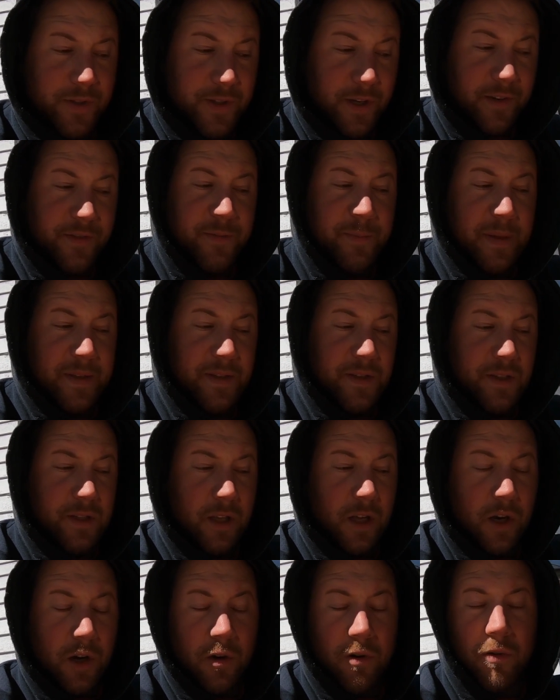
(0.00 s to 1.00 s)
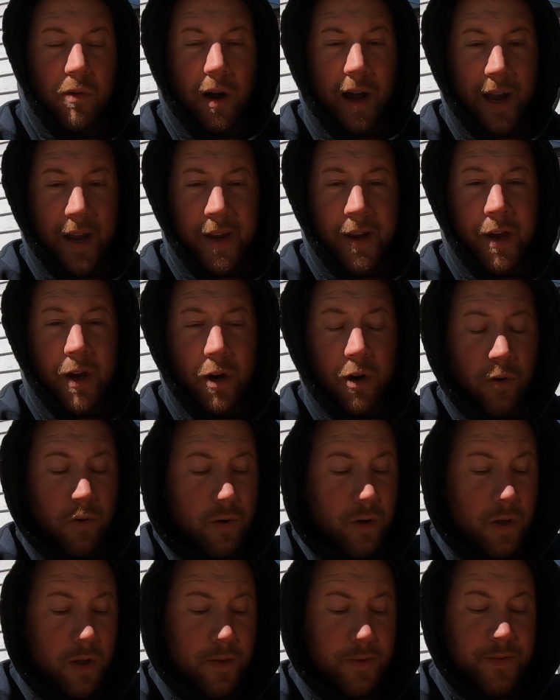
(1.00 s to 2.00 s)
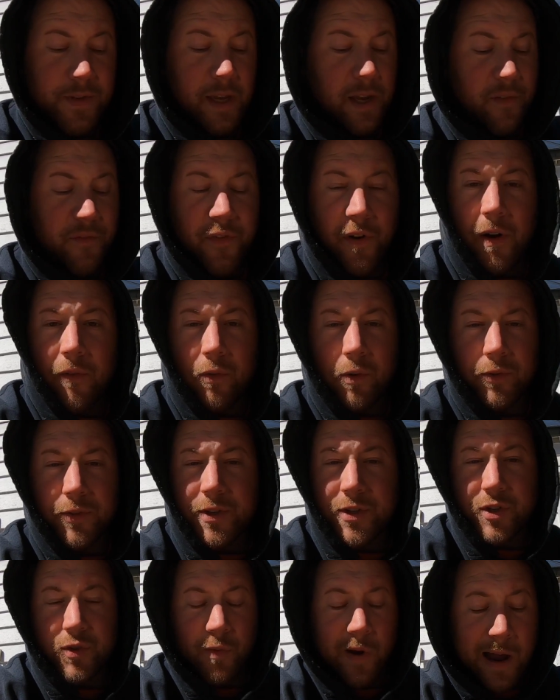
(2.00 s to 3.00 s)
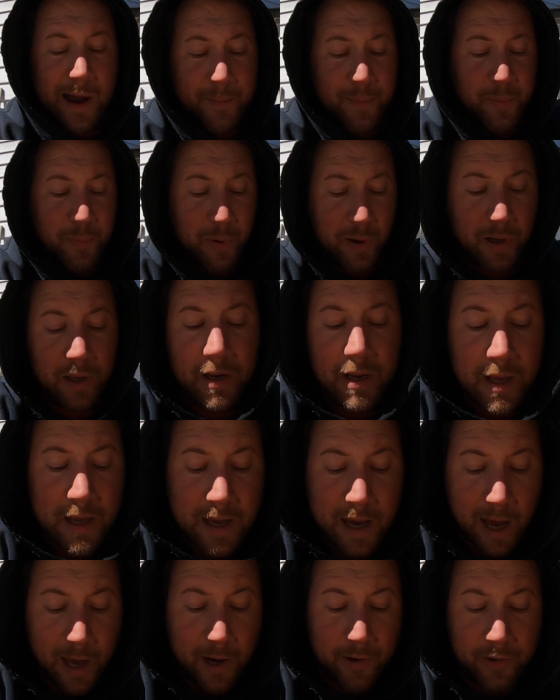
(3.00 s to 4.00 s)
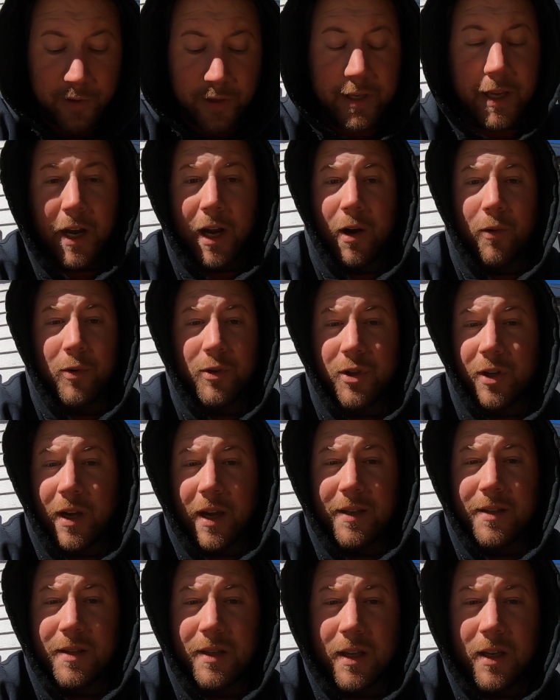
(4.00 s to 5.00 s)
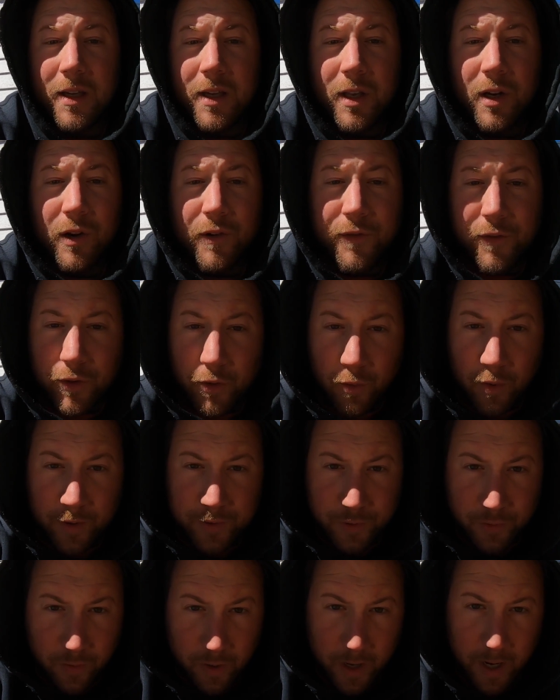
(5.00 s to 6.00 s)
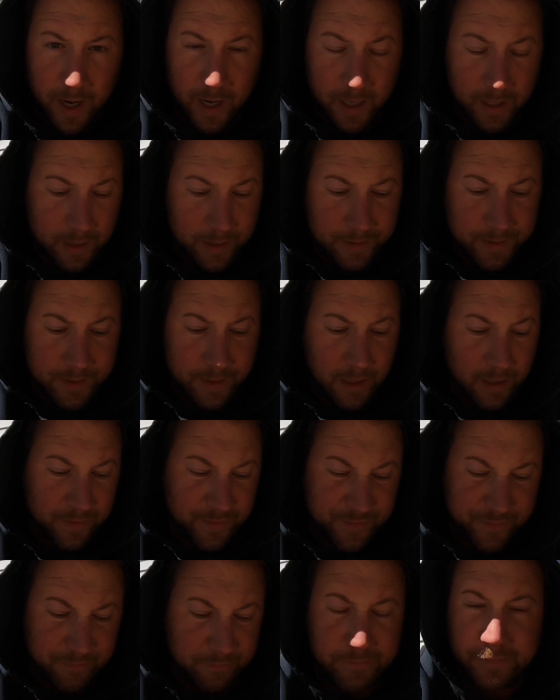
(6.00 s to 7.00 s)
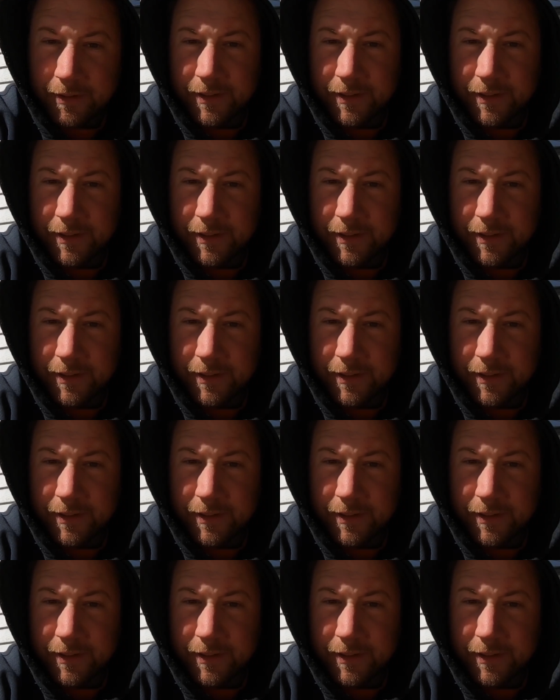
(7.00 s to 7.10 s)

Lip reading: Stuff's been slow, I know, taking forever with the swap, but I don't really care what you guys think, you know, for the ones who are hating and stuff.